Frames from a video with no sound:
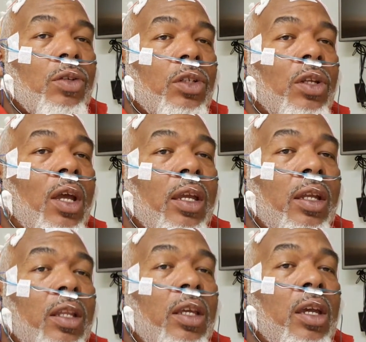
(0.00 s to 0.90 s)
just like
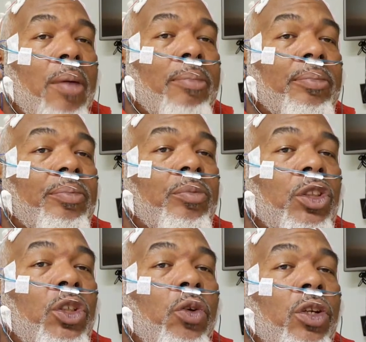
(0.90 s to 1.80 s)
in the um,
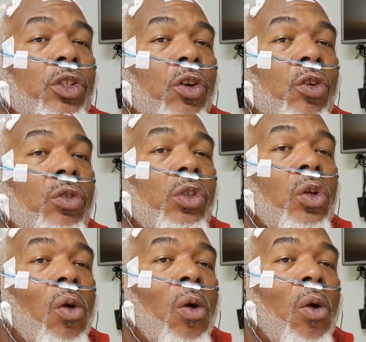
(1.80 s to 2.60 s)
shooting circles.